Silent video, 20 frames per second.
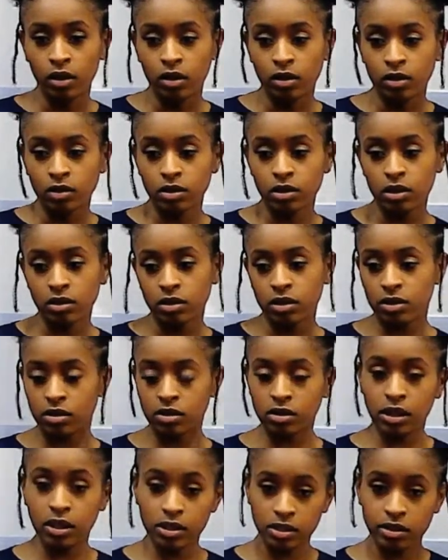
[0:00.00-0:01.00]
since it's
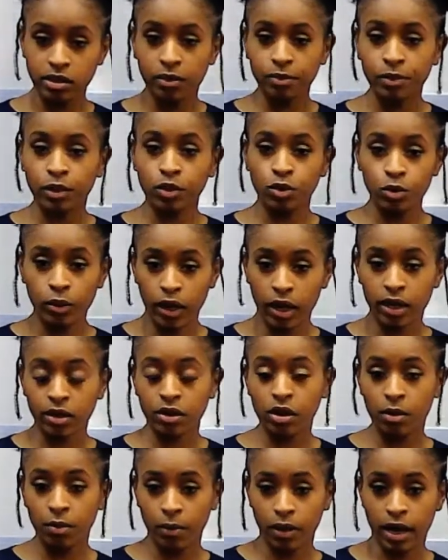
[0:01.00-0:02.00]
10 something, you got a
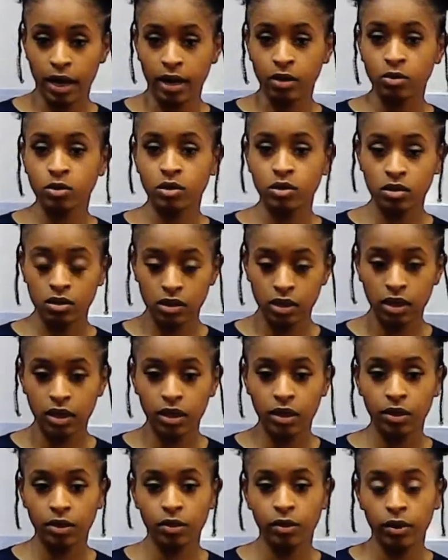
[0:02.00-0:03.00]
couple hours to sit
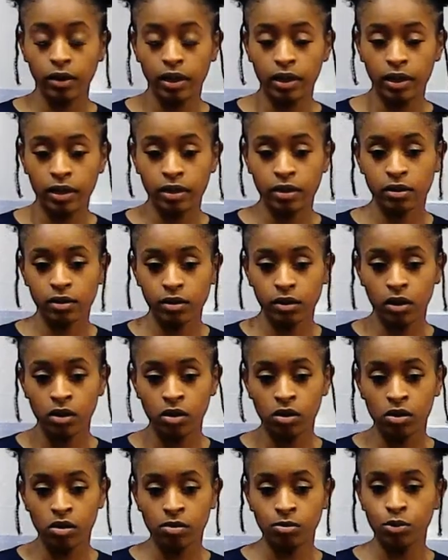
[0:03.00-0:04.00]
here, and
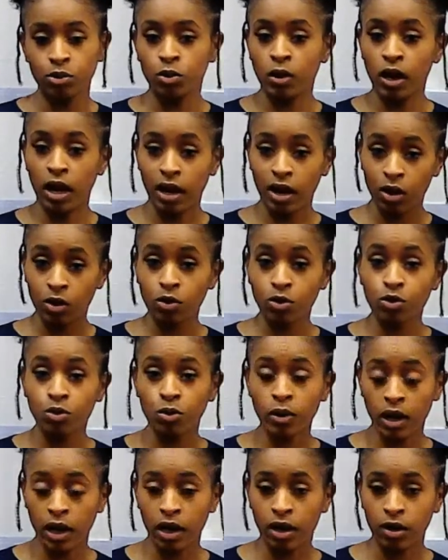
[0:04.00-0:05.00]
you call who you
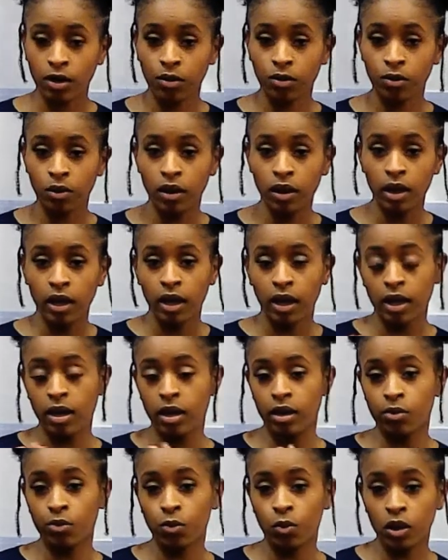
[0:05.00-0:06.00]
call,
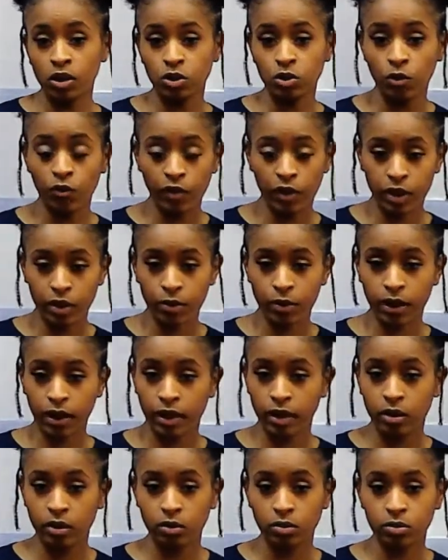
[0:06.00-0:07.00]
and once you figure it
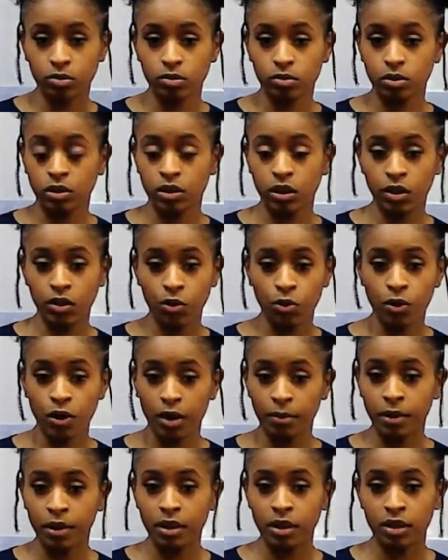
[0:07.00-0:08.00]
out, see who
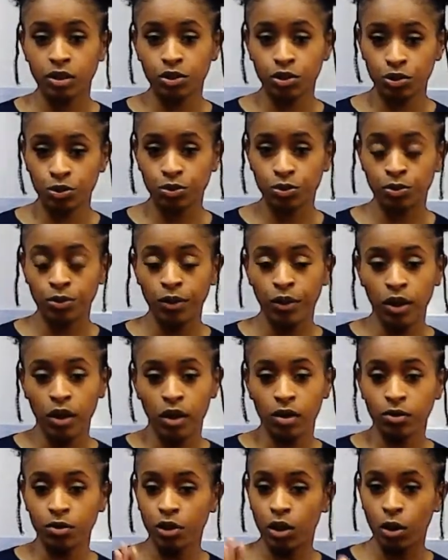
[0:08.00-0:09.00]
coming to get you.
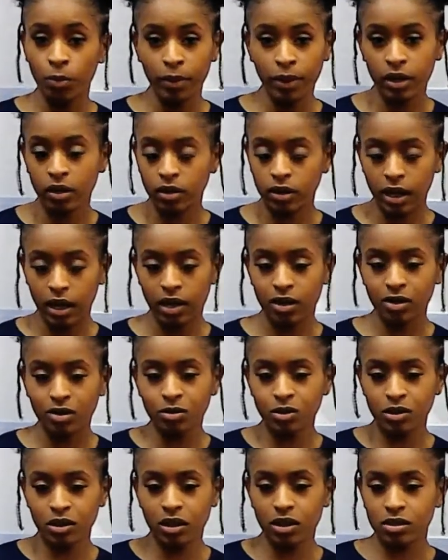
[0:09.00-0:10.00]
No bail, y'all. It
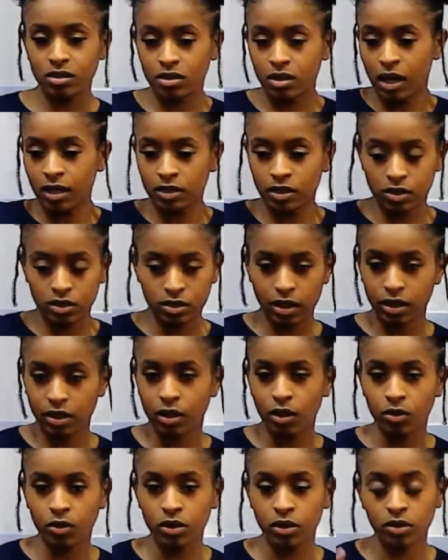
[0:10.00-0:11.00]
was just, I just had to
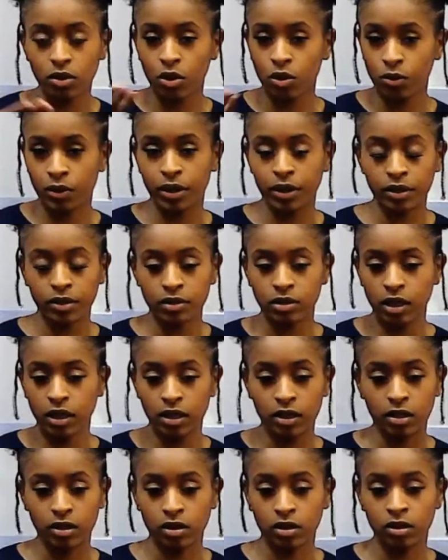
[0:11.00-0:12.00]
go there,
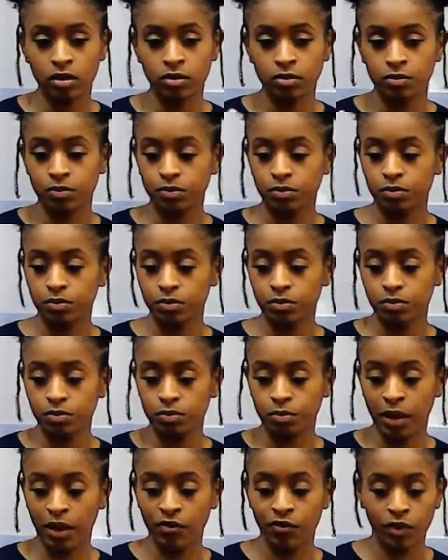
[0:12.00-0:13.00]
take
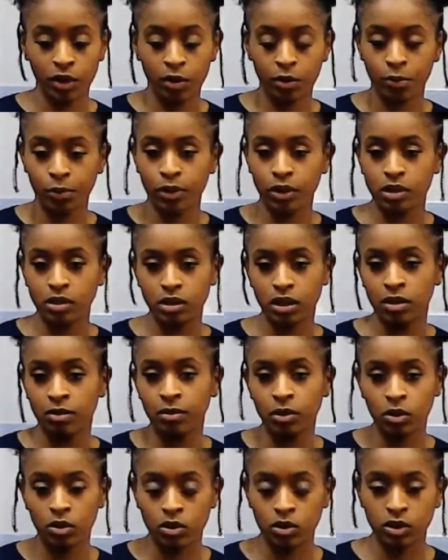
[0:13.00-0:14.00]
my fingerprints in a
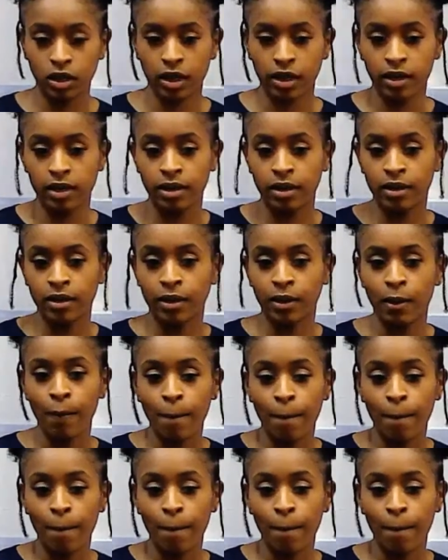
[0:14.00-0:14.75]
mugshot, and